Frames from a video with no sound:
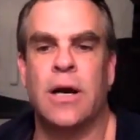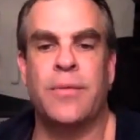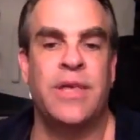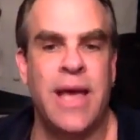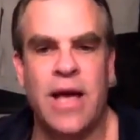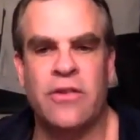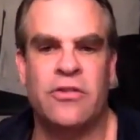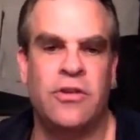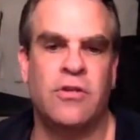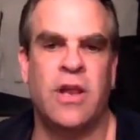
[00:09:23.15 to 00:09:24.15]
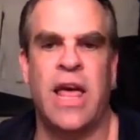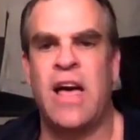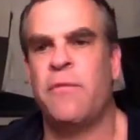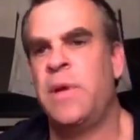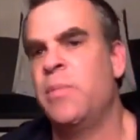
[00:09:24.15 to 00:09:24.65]
Yes, you can
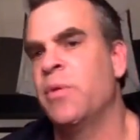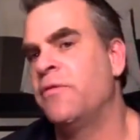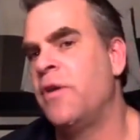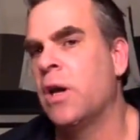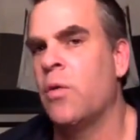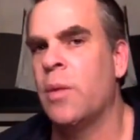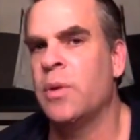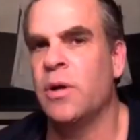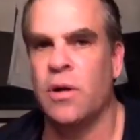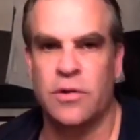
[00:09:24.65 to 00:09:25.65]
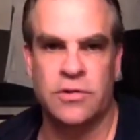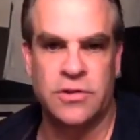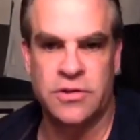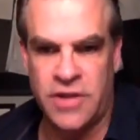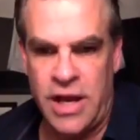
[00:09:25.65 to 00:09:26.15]
have people follow up and close
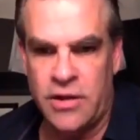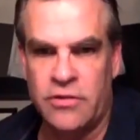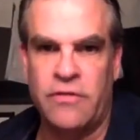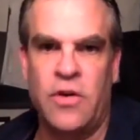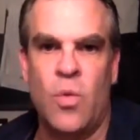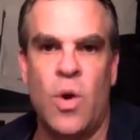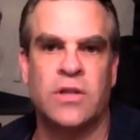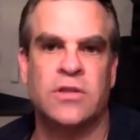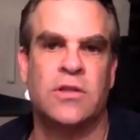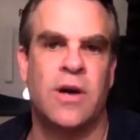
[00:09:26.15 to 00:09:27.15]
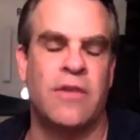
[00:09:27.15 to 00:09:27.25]
your sales if you want to.